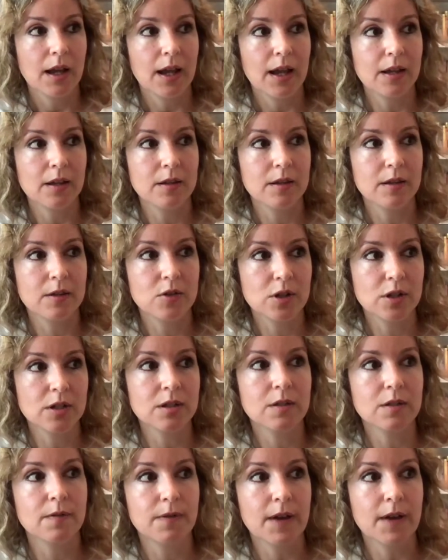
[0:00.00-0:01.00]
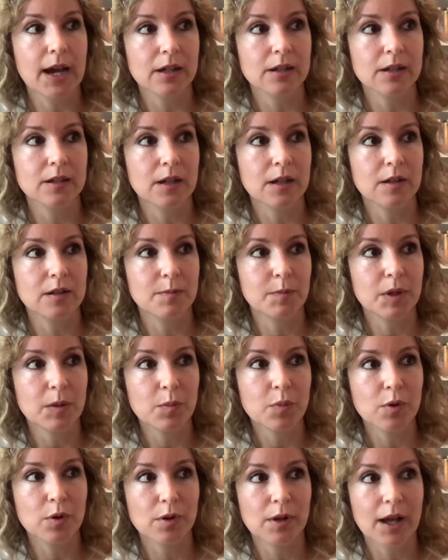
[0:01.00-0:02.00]
and just the fact that
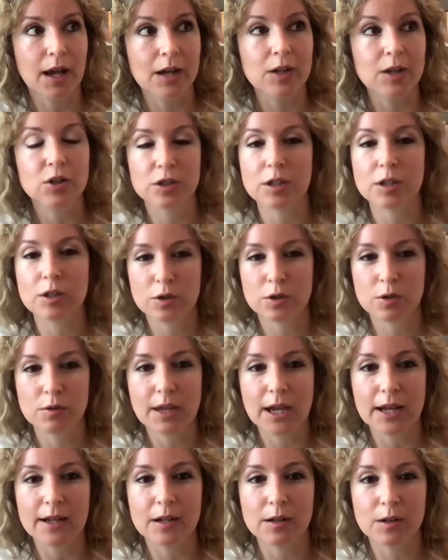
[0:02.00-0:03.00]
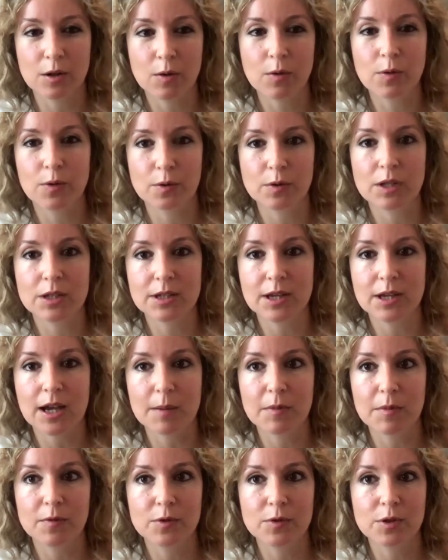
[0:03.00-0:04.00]
people actually do that and go through the
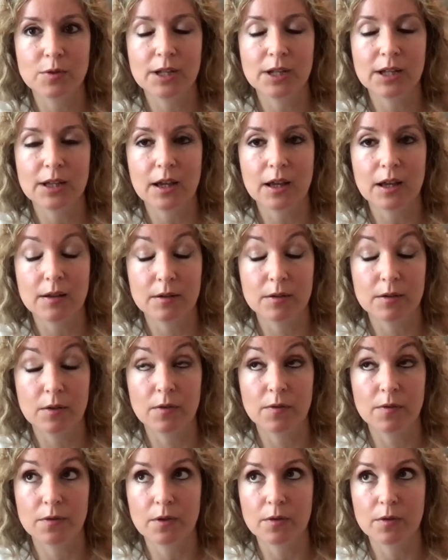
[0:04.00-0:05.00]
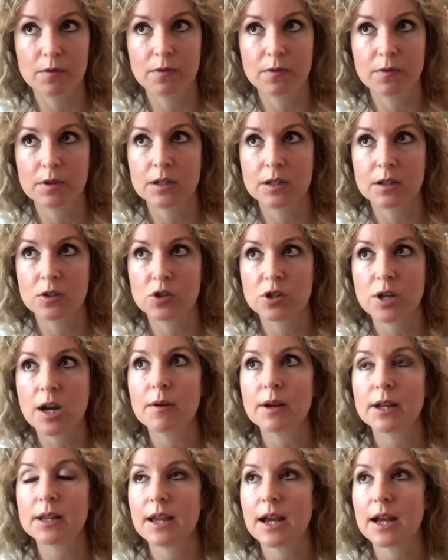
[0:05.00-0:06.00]
time of doing that of, of uh,
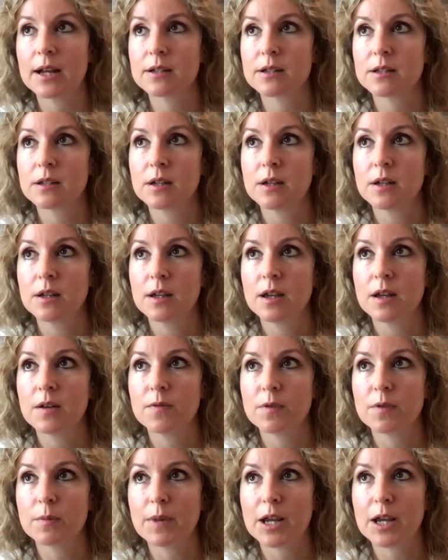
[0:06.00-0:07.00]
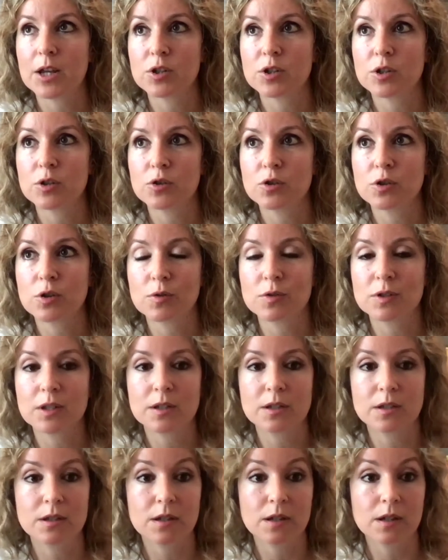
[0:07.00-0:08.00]
sharing that information shows
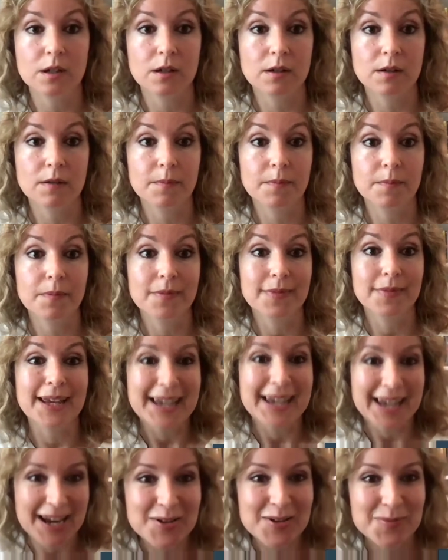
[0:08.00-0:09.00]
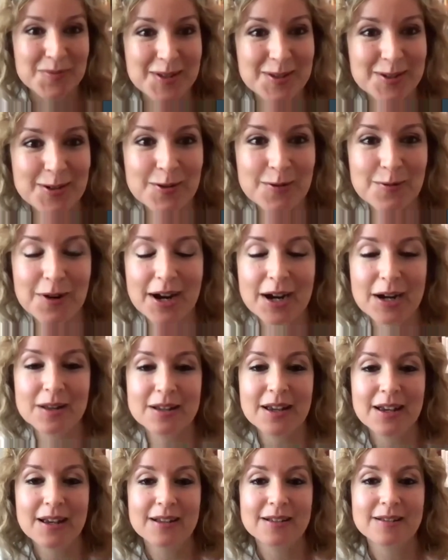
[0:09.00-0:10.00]
us um, the engagement too
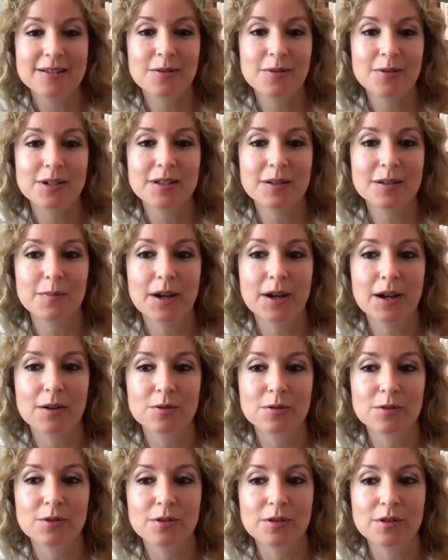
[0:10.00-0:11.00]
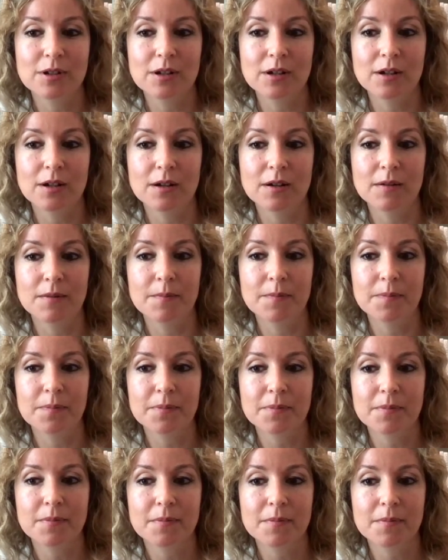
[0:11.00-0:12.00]
right so it's about um,